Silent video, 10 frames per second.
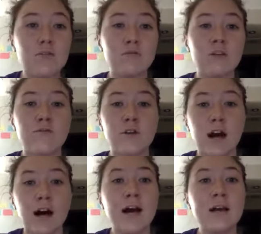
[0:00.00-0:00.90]
through different
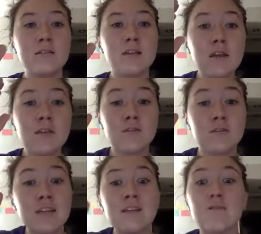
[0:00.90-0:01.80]
eyes,
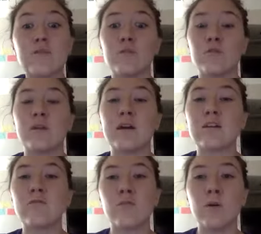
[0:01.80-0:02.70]
see a different
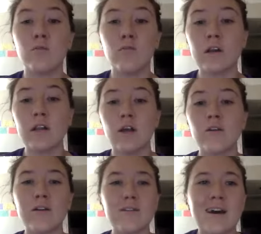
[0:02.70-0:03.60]
perspective from one
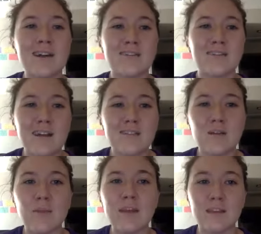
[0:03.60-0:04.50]
another, that's
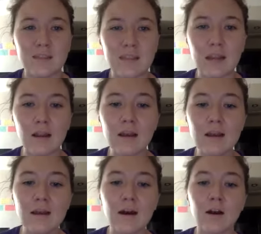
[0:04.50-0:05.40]
an amazing thing.
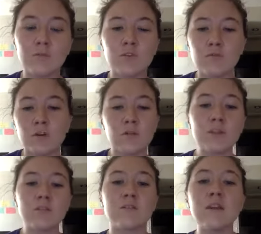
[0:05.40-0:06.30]
So
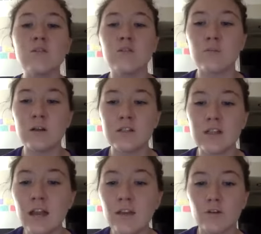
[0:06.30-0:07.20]
Spencer, thank you so much
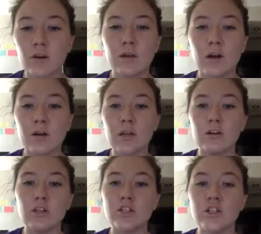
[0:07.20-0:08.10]
again for coming on here
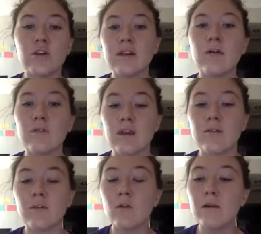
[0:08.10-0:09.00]
and sharing that with
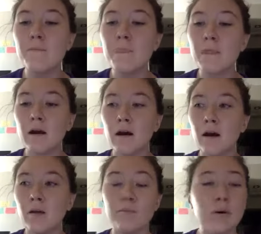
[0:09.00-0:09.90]
everyone,
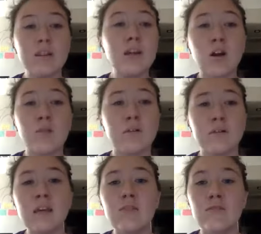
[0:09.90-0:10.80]
building our
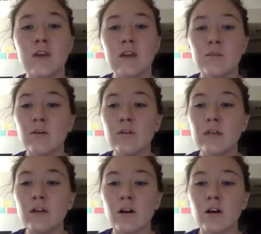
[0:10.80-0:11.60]
belief, building